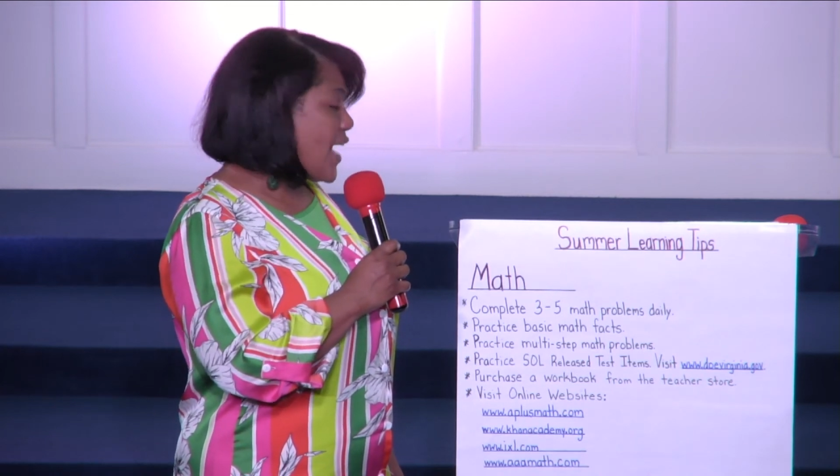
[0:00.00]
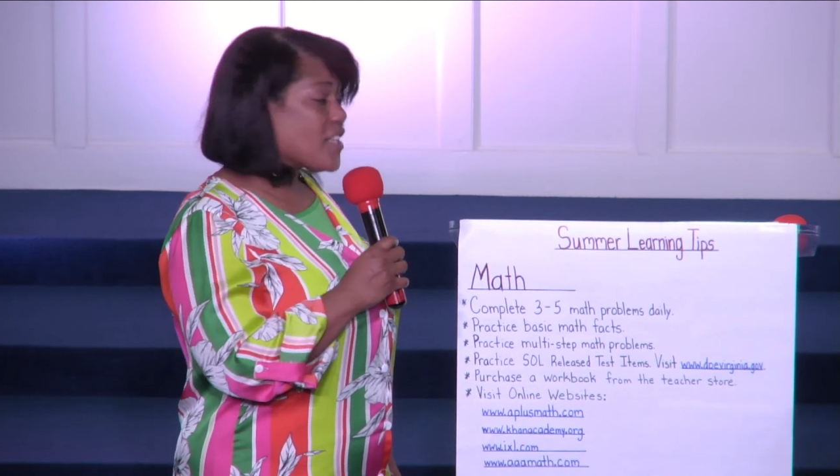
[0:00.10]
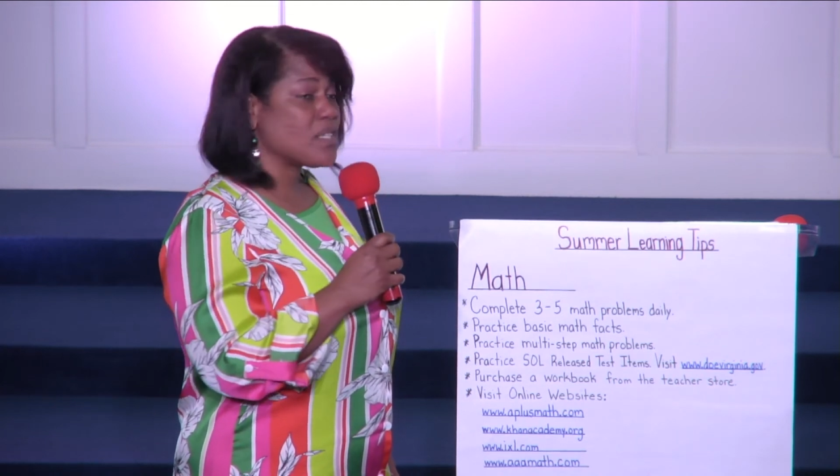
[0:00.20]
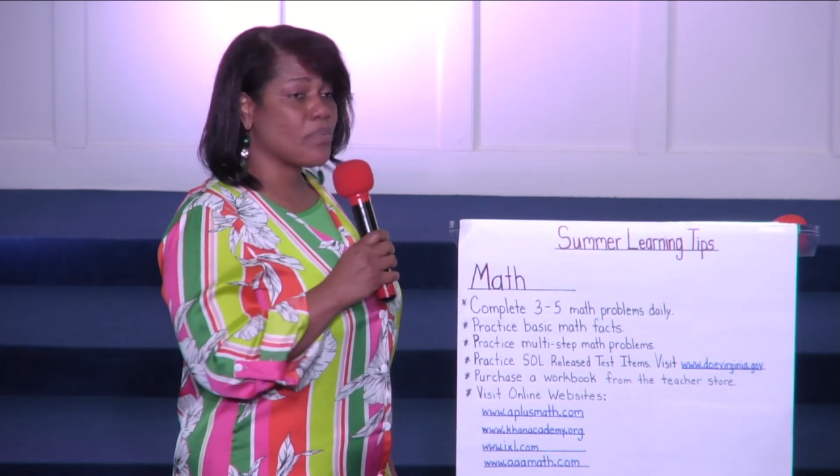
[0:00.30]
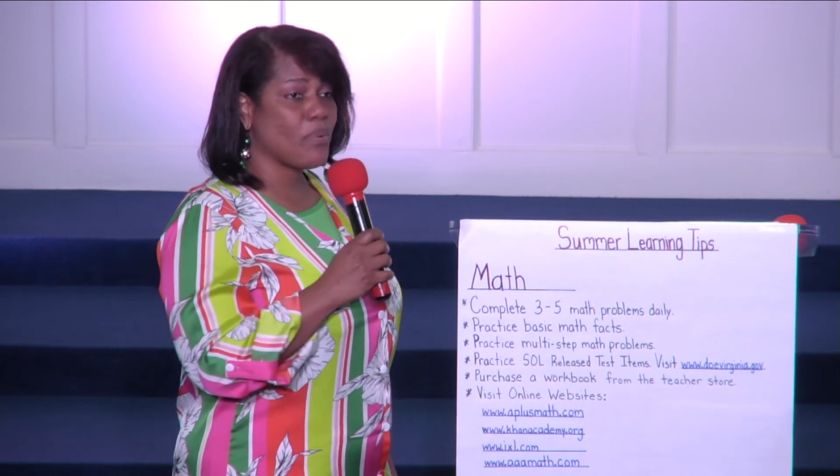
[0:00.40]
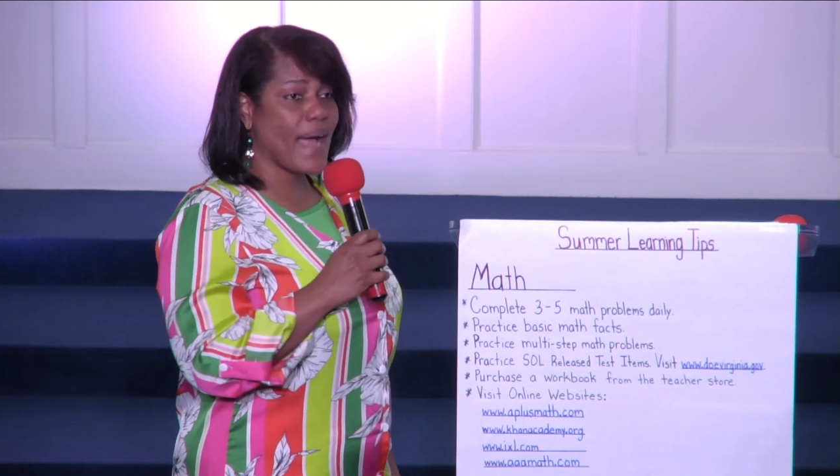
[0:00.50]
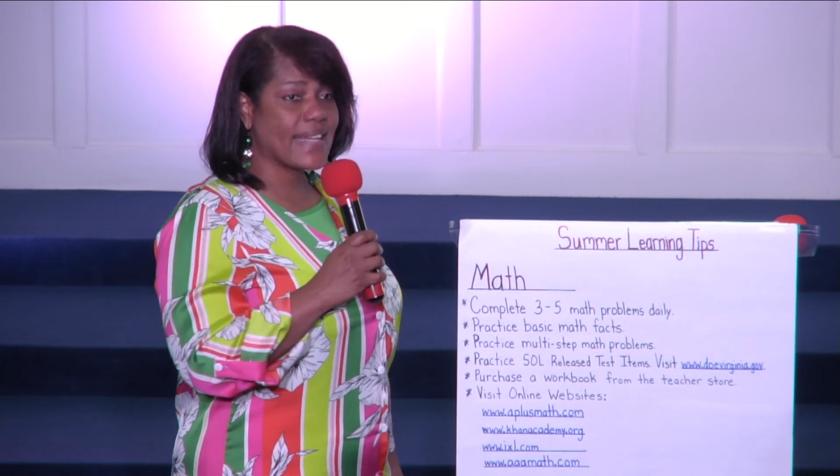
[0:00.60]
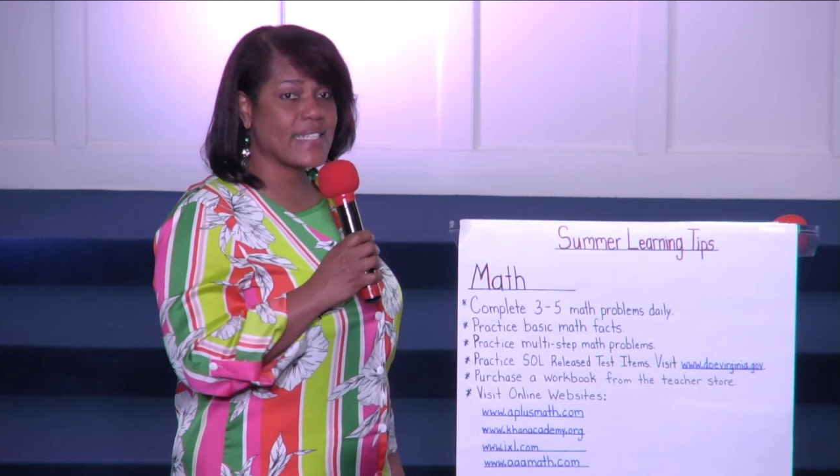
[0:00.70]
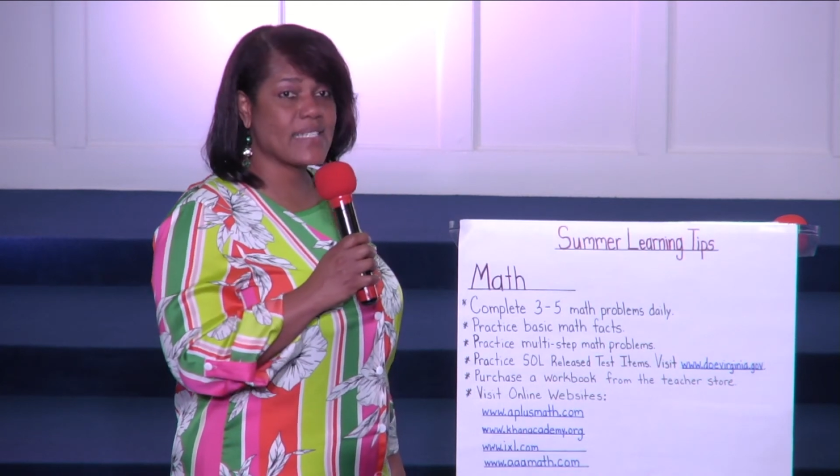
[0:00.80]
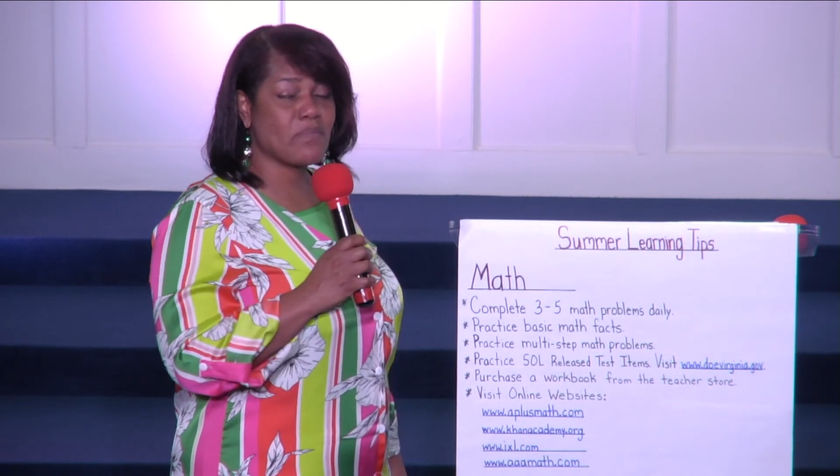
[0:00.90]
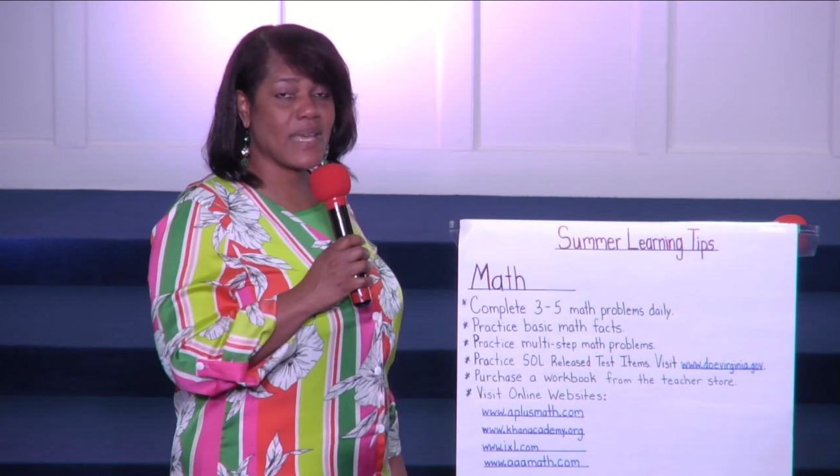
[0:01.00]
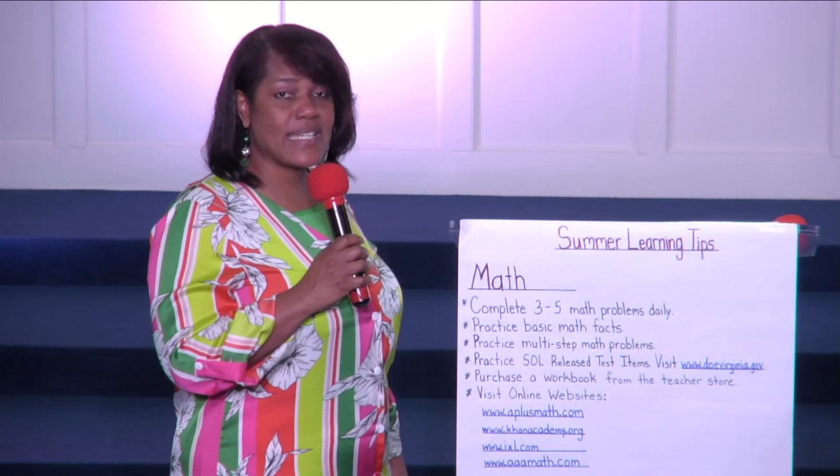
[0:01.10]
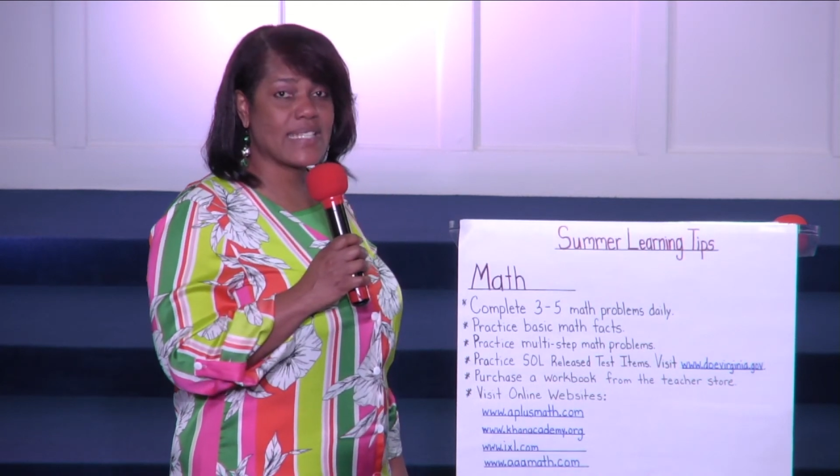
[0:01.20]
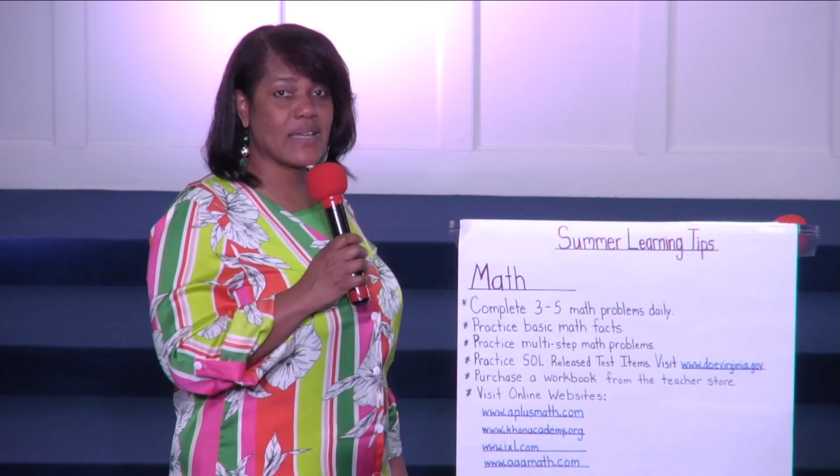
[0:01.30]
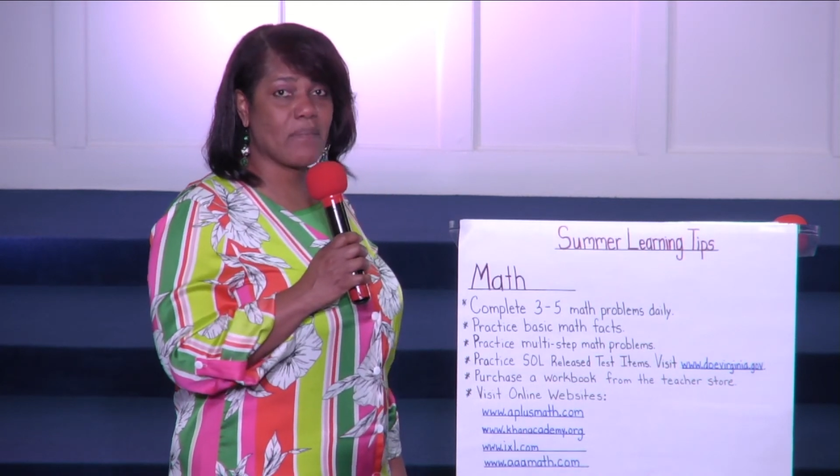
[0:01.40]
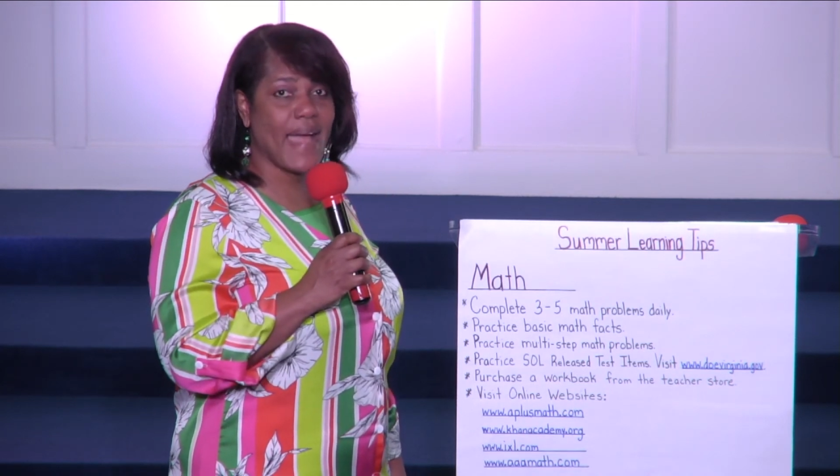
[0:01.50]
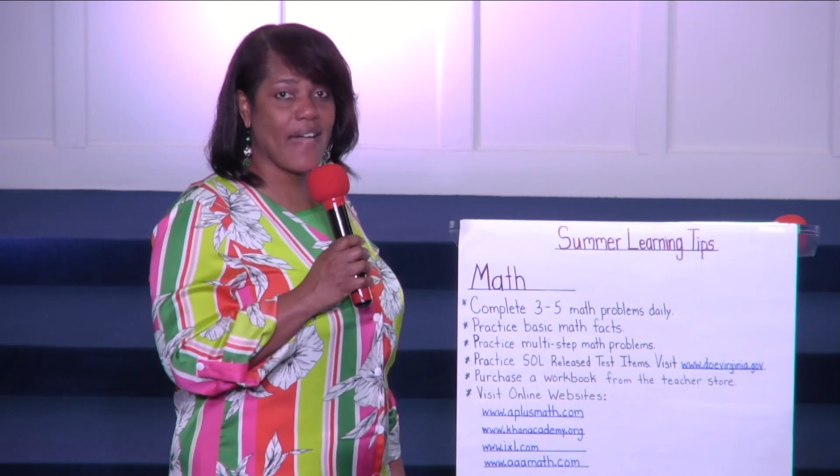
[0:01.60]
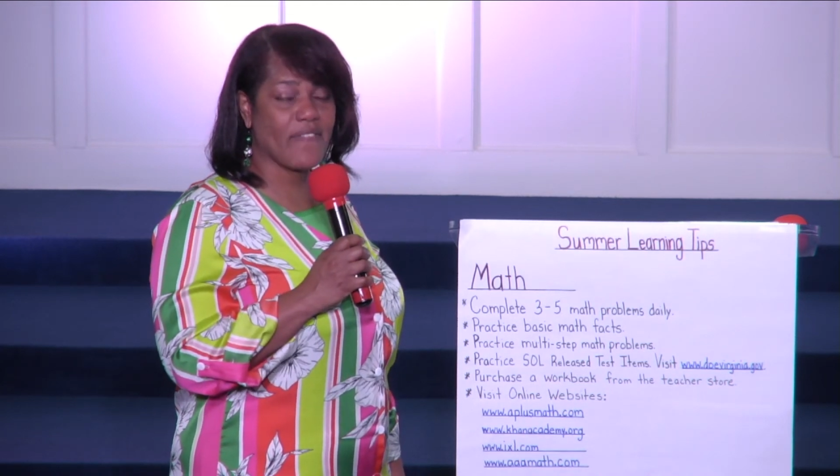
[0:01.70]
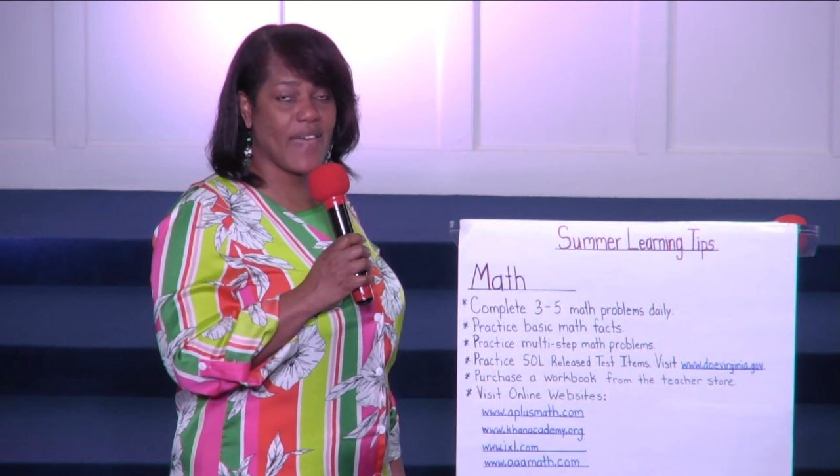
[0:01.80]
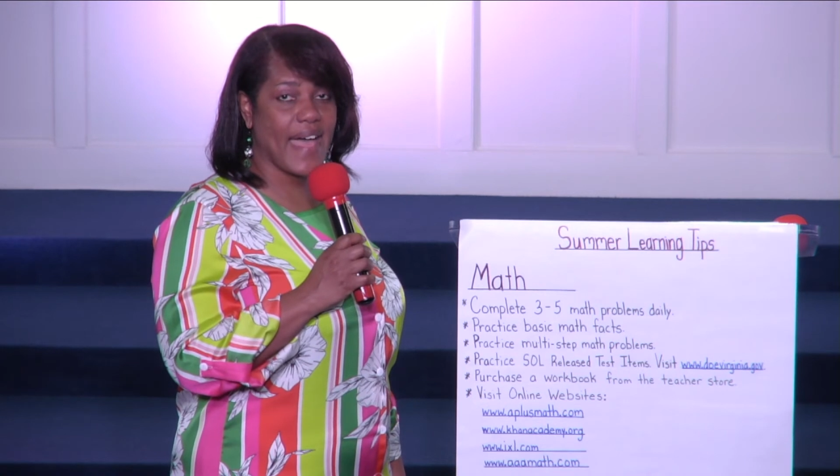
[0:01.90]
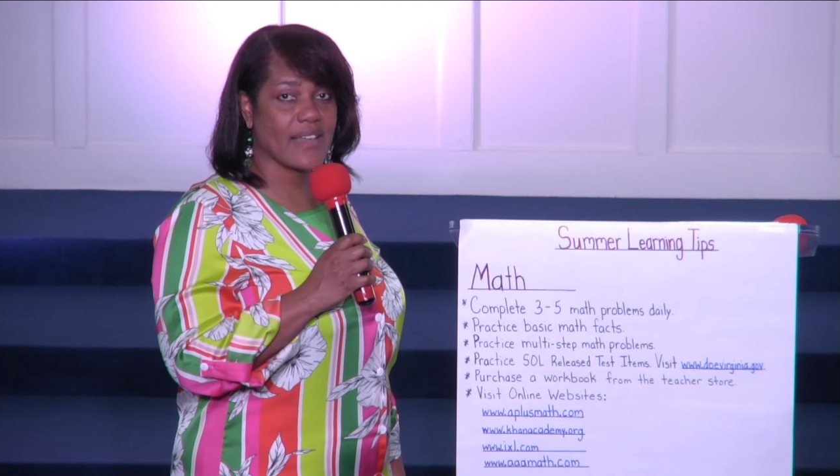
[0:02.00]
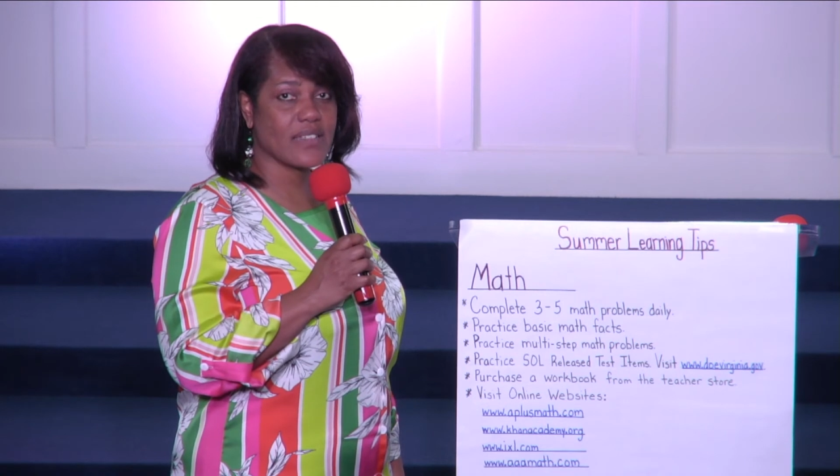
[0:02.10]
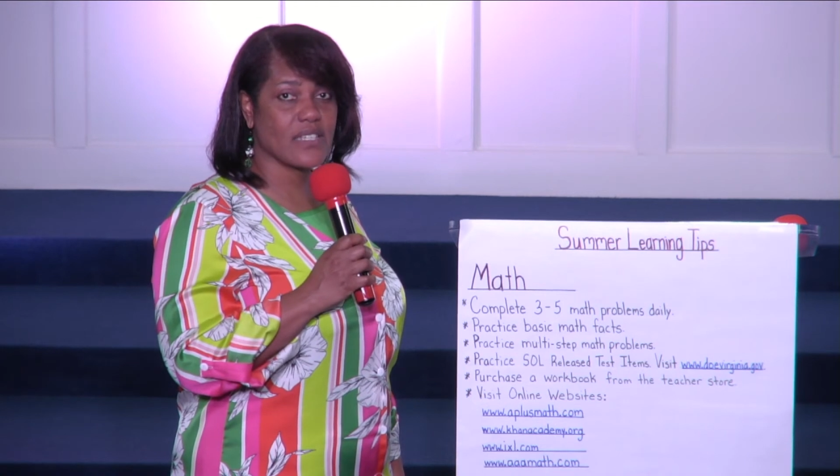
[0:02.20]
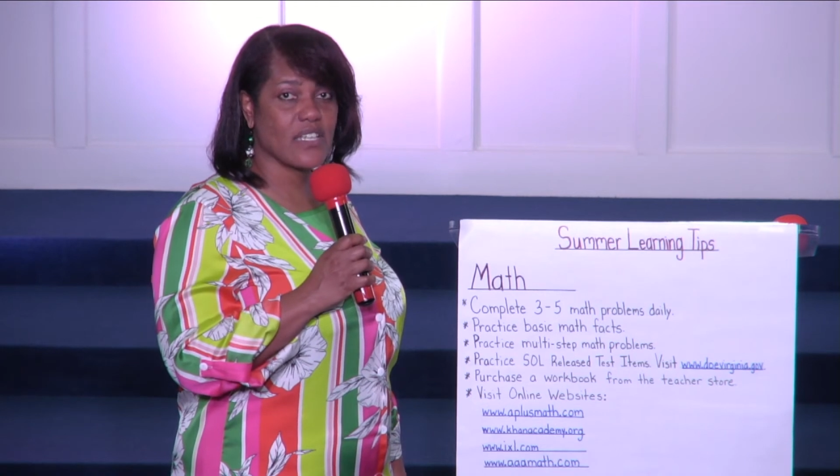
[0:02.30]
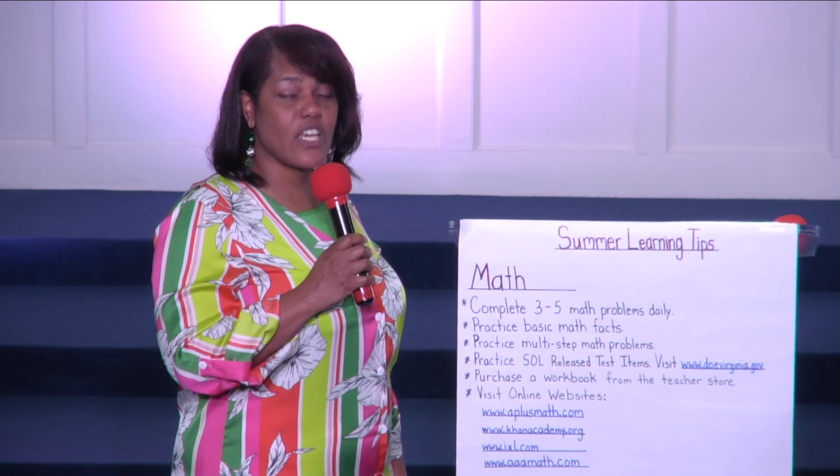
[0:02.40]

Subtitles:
to practice basic math facts.